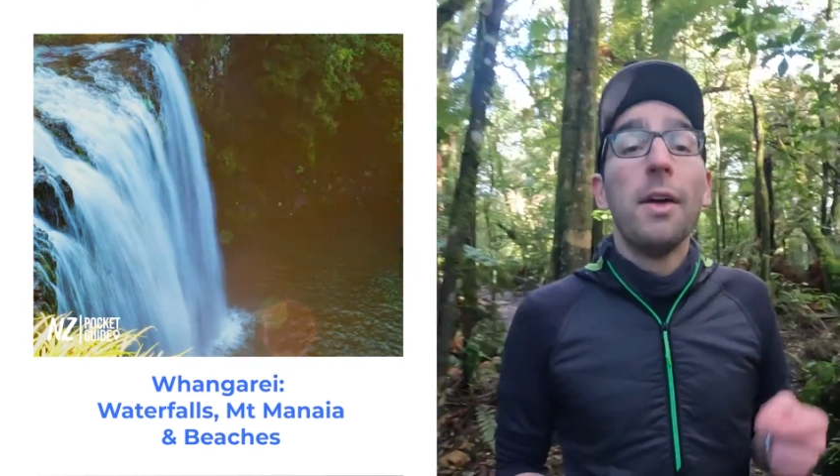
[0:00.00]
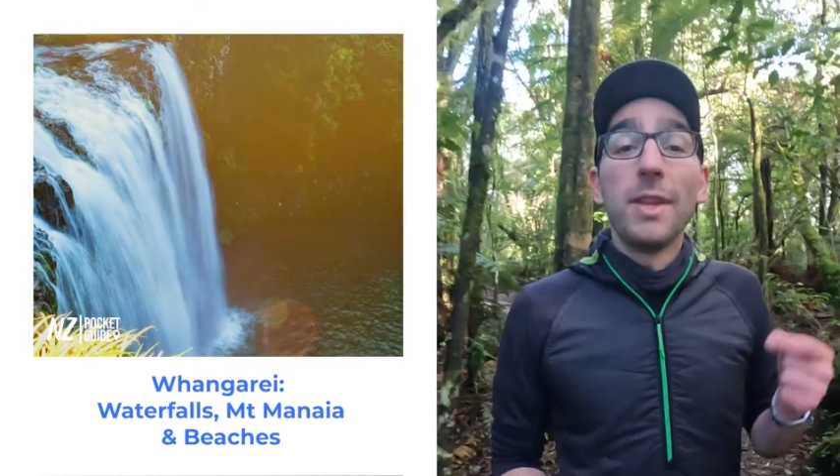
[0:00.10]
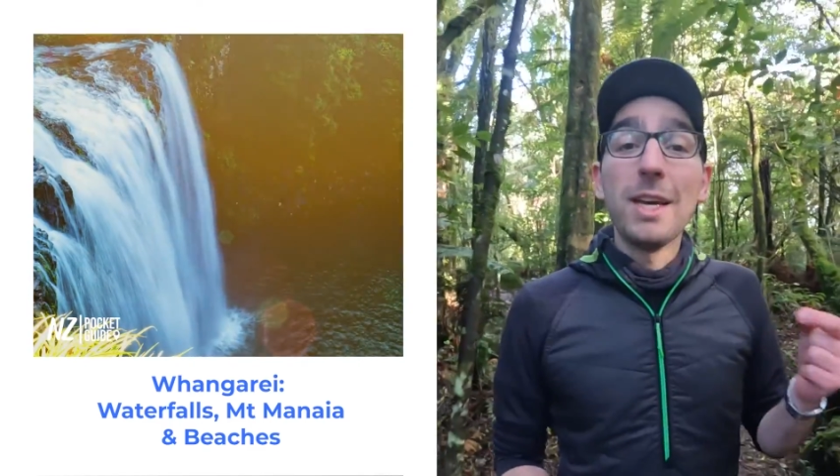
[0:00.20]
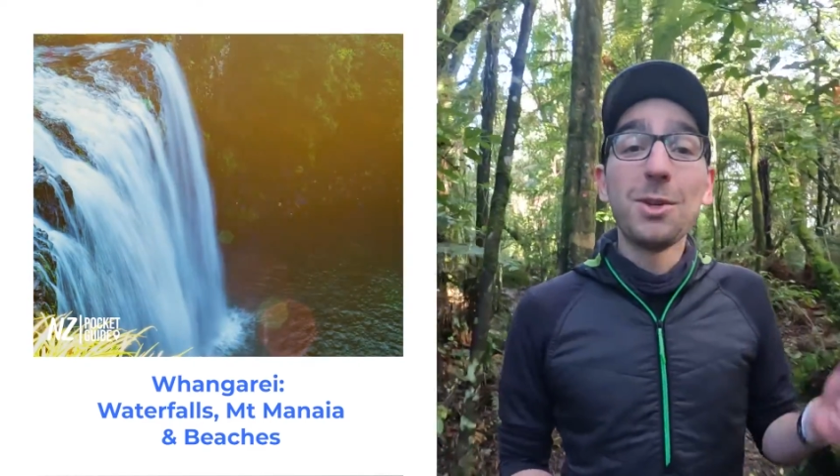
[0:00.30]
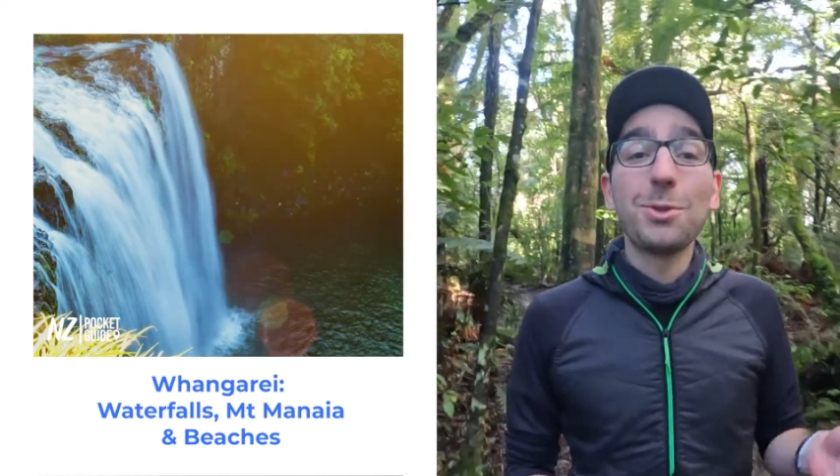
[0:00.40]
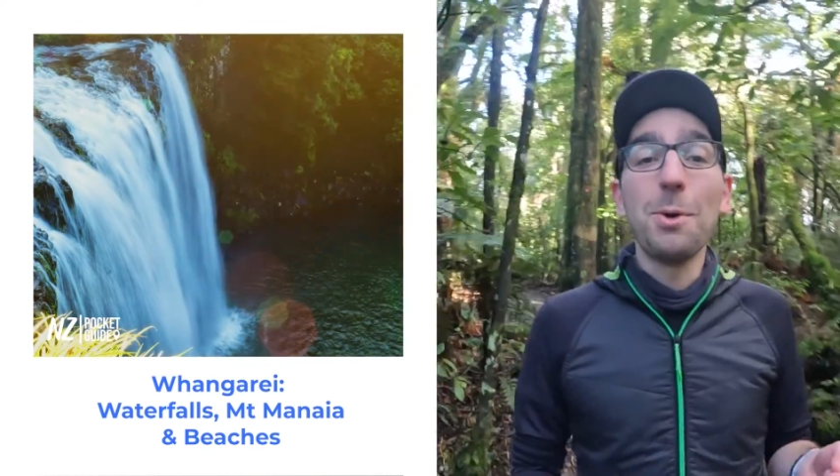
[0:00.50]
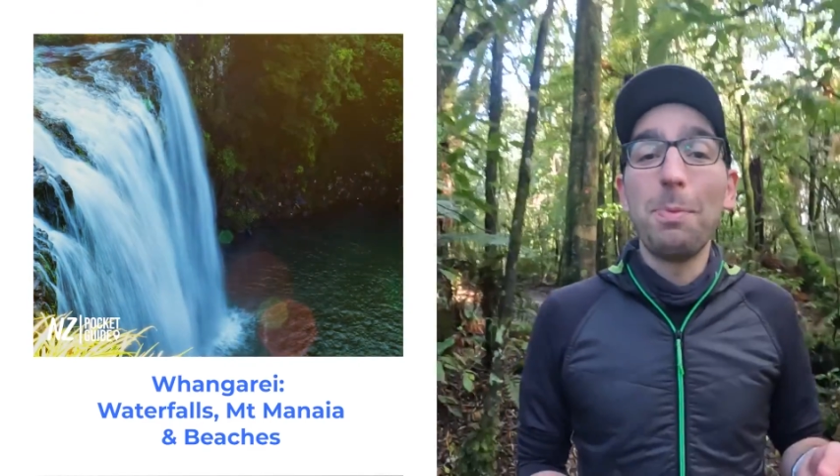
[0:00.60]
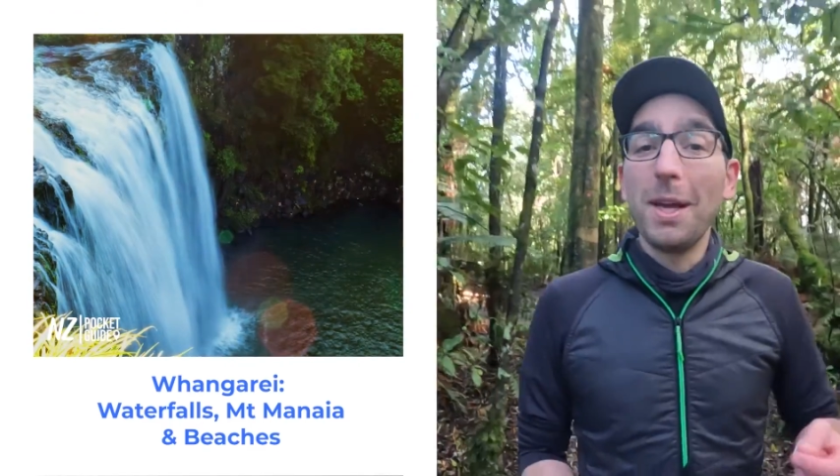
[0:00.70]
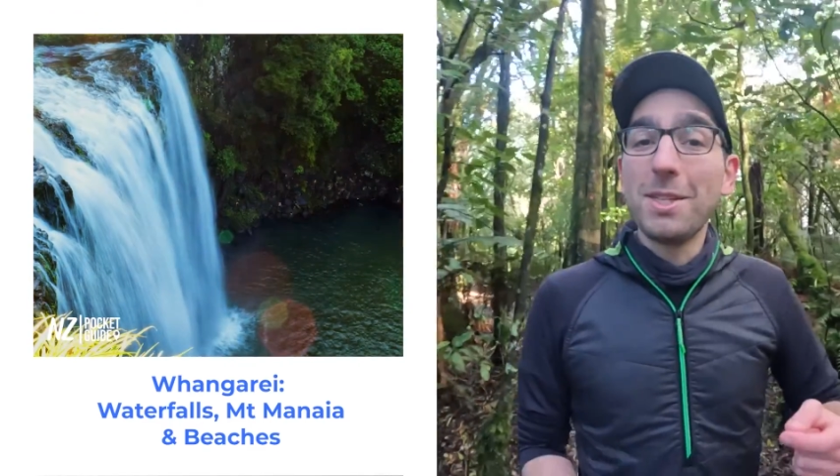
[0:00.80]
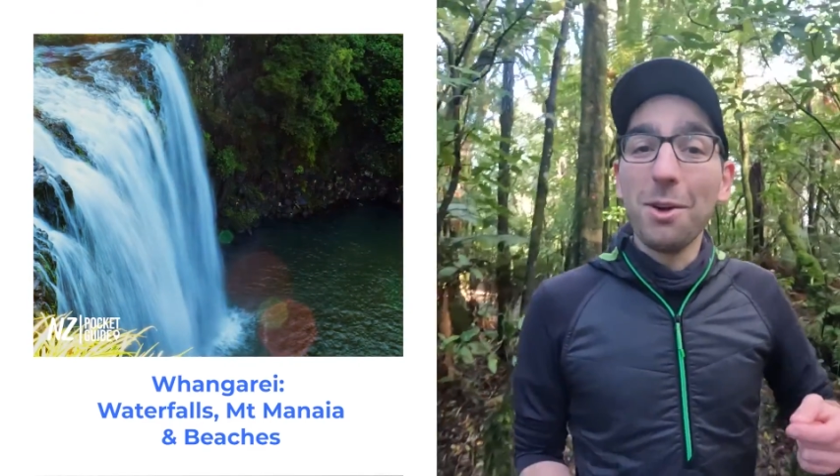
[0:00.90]
There is also
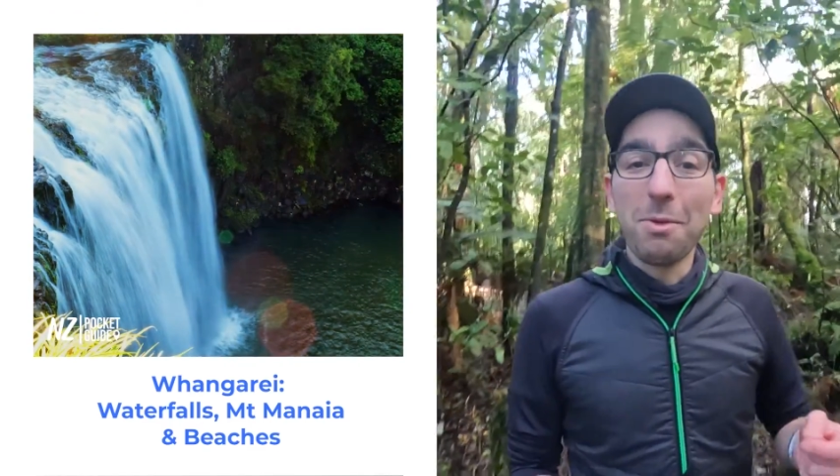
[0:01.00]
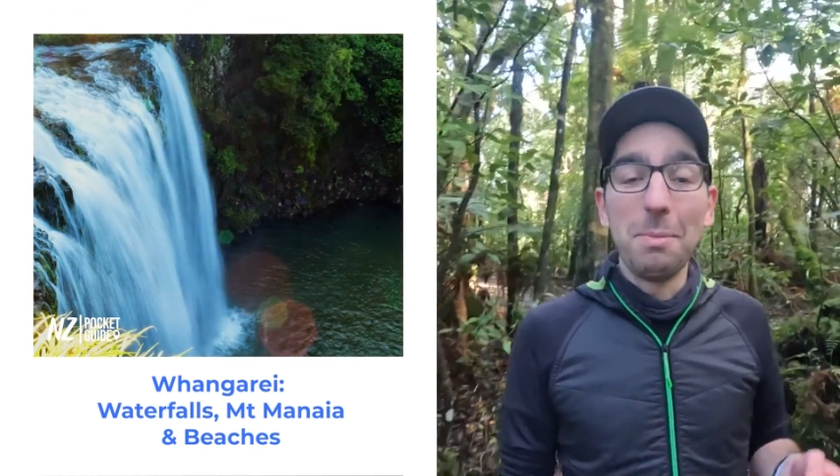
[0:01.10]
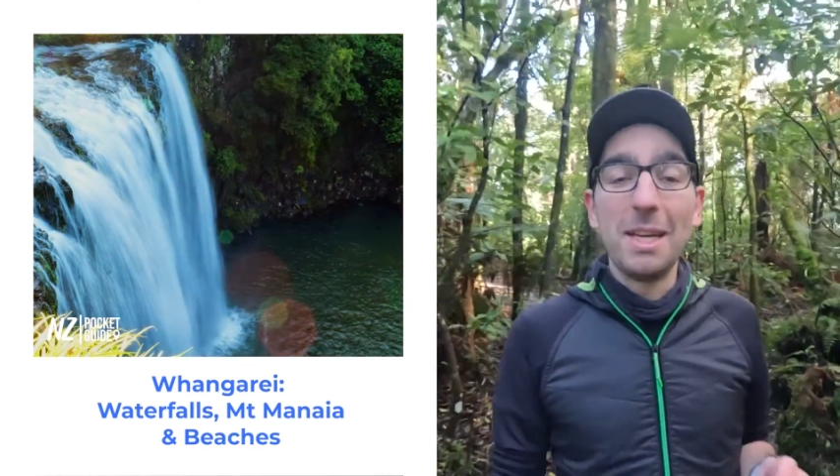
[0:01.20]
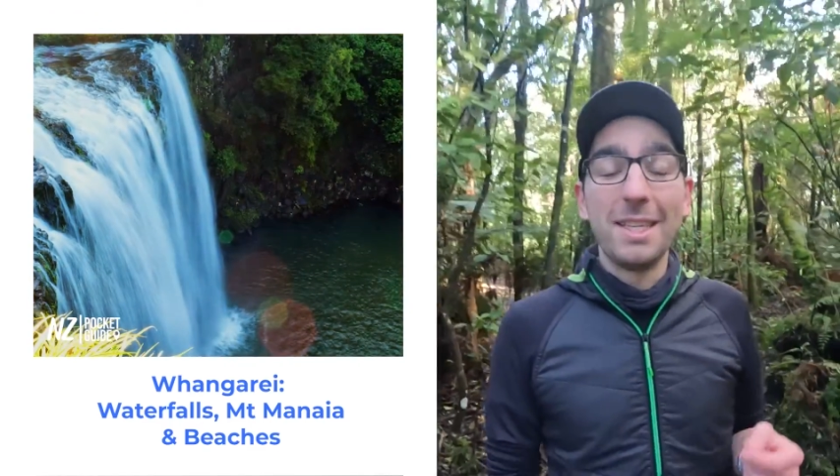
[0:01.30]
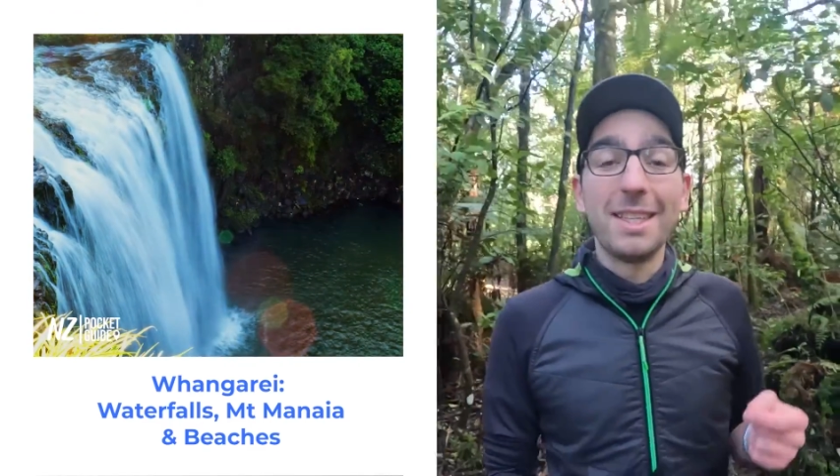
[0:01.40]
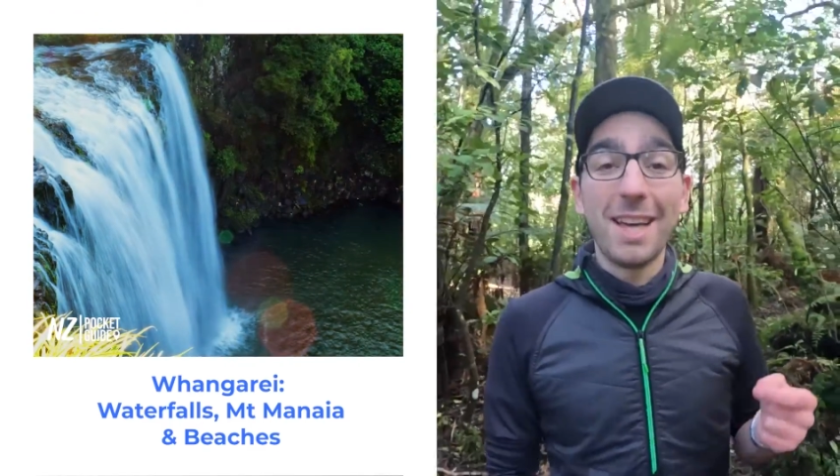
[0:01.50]
plenty of amazing